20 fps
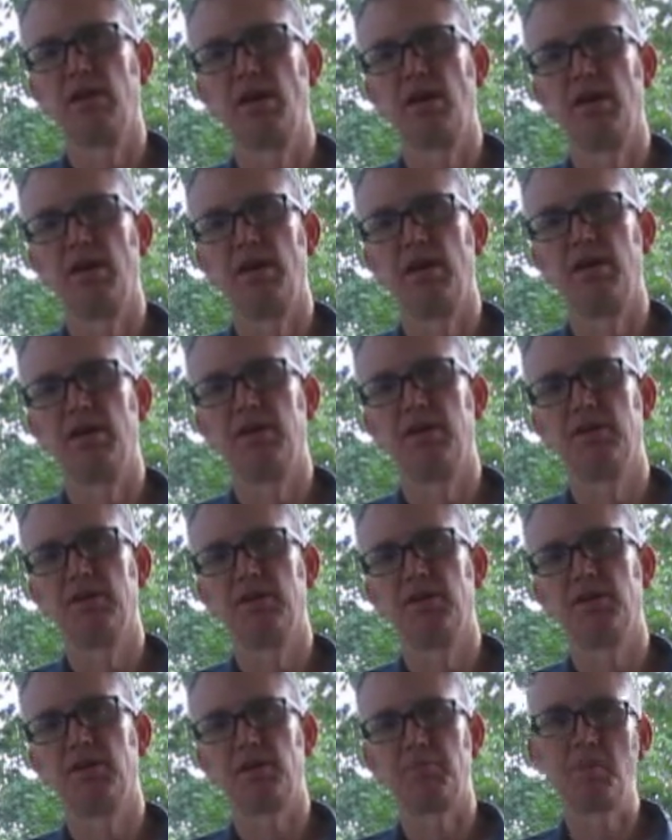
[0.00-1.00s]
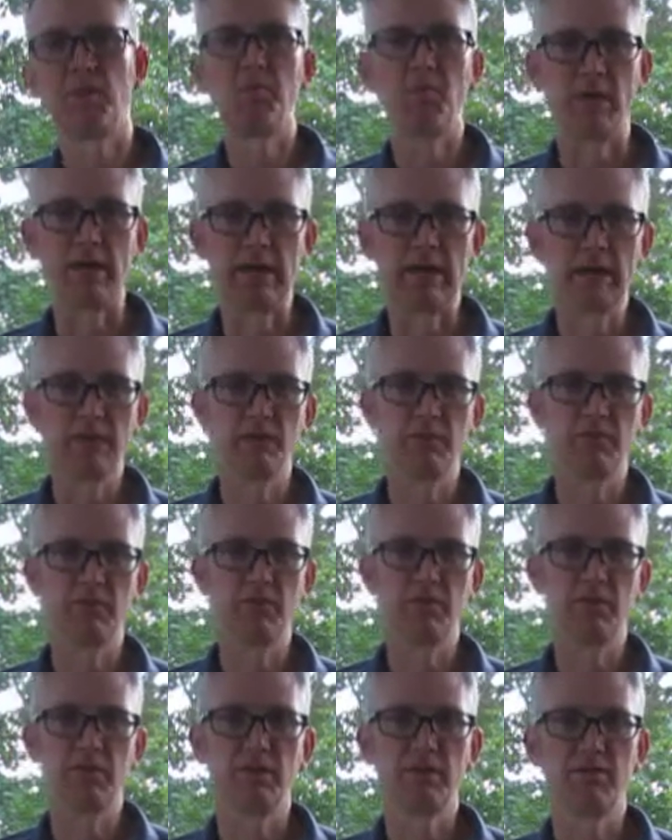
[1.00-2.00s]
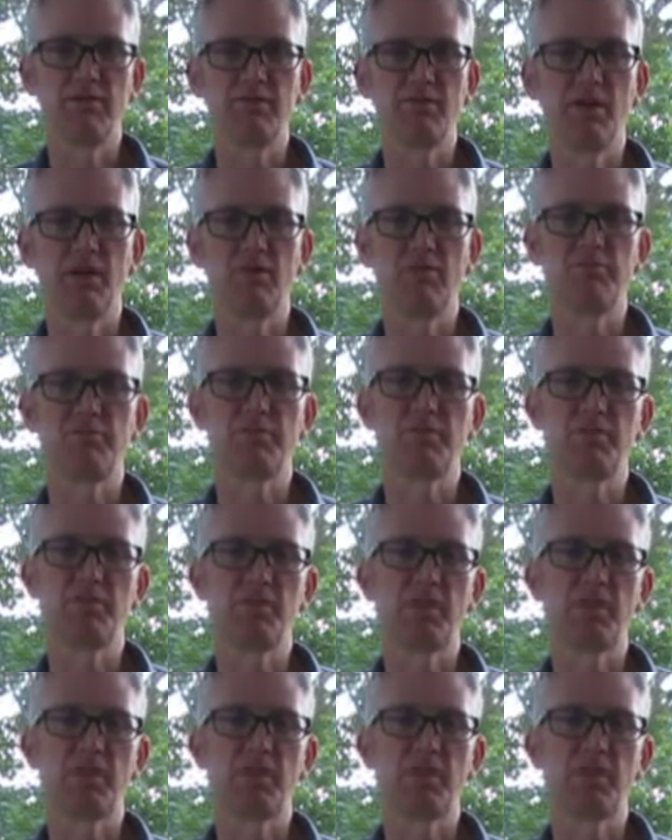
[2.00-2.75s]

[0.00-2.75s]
uh, commemorating the 150th